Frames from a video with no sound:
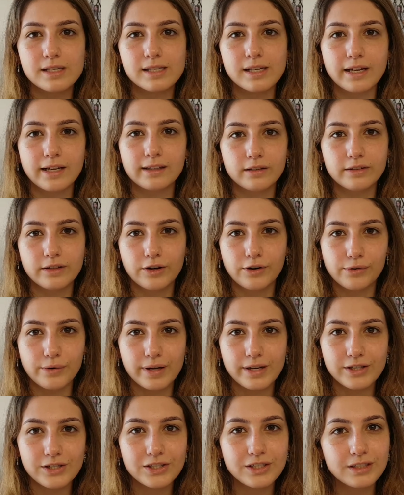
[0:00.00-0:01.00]
like a
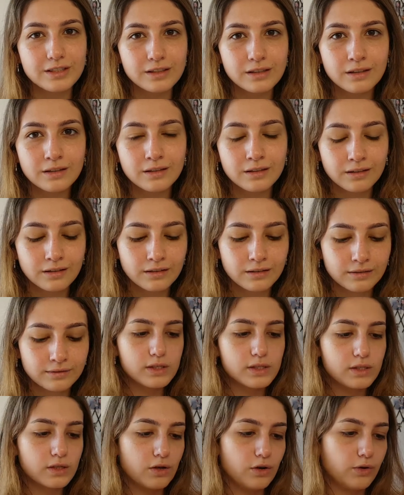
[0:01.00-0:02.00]
decoration.
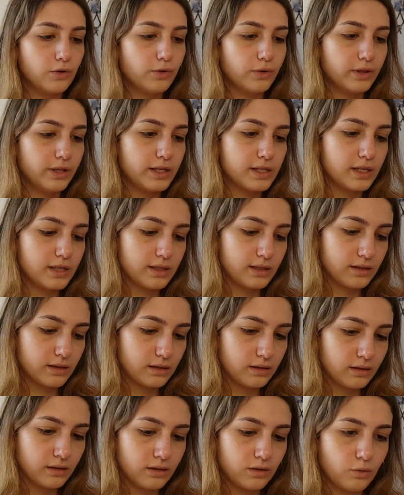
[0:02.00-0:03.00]
So this is
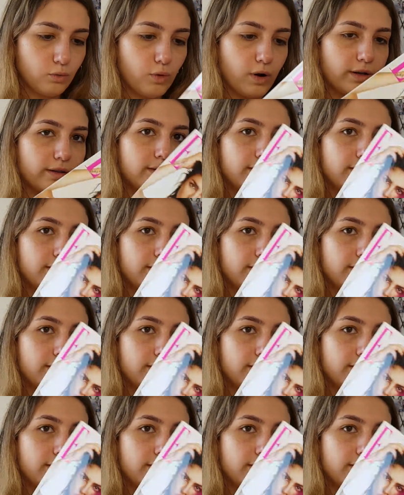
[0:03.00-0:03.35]
what